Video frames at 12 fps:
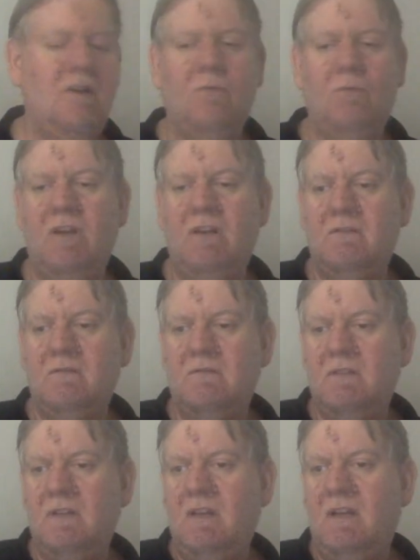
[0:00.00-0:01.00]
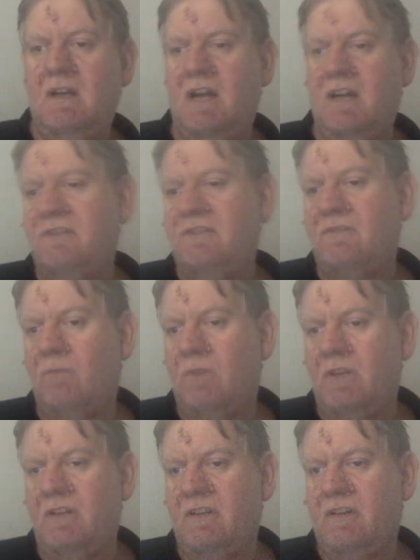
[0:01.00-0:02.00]
Well, I just
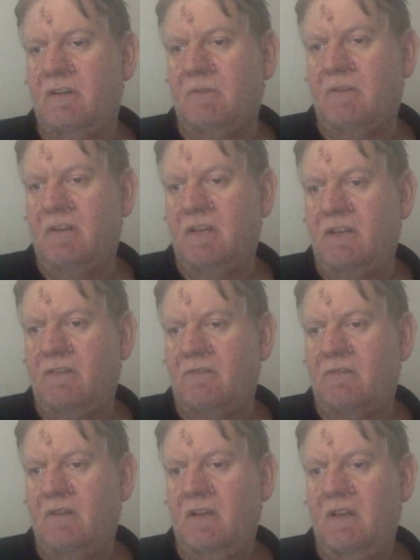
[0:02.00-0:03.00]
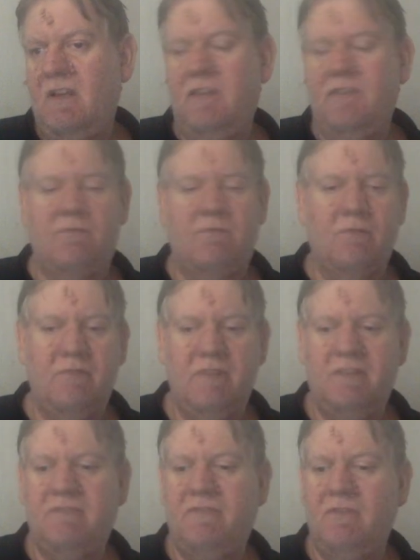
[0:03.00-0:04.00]
wanted to come on here and throw
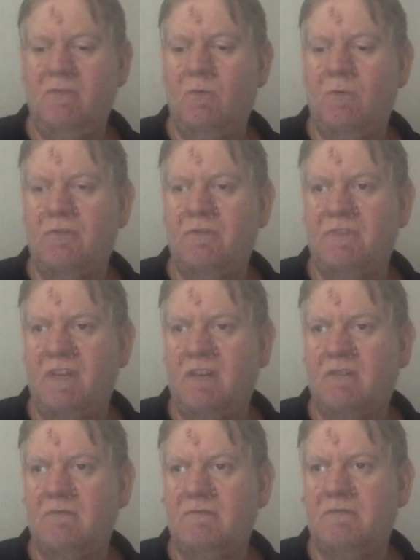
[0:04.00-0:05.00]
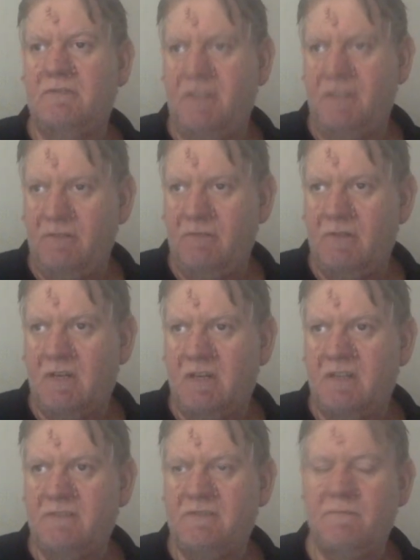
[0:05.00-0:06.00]
these few words out to you
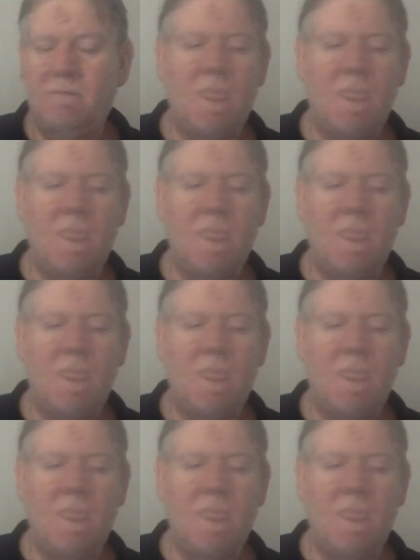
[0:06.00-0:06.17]
guys.